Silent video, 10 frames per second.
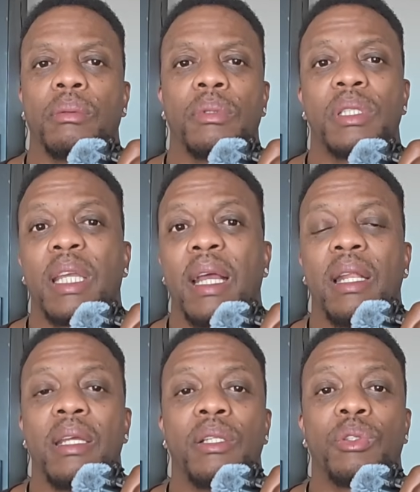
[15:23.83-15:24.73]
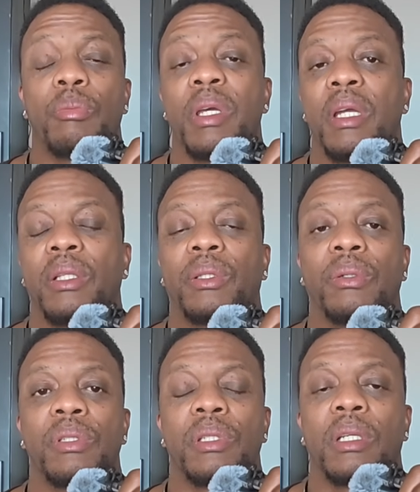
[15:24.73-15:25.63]
scallion,
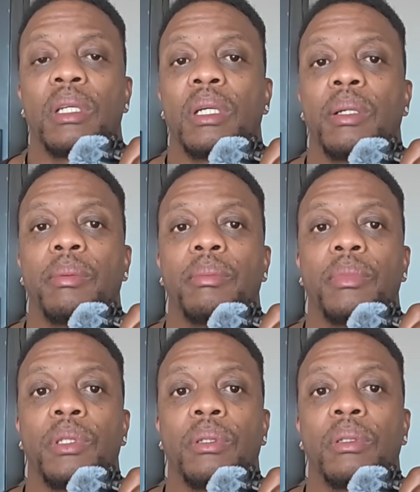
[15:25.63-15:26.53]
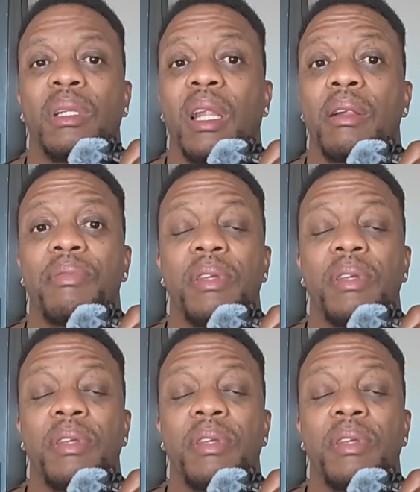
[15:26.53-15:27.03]
tomatoes, a lot of